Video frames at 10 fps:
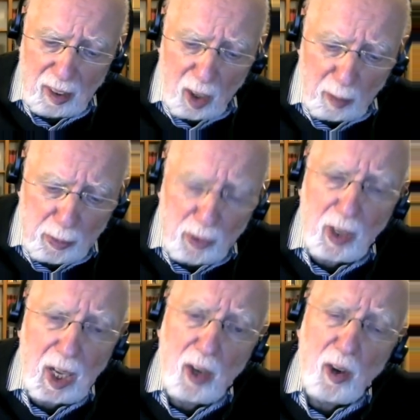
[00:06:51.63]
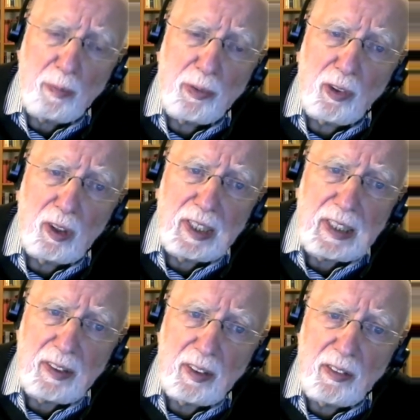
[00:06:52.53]

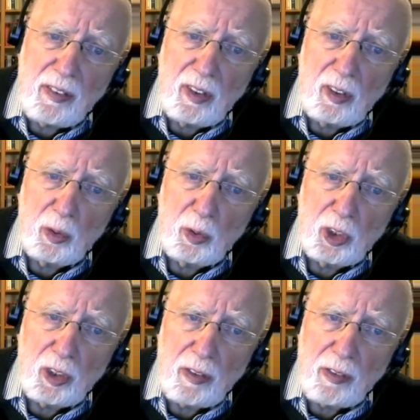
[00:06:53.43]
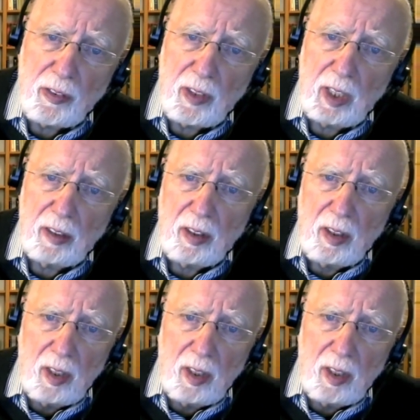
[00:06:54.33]
obsolete institutions, that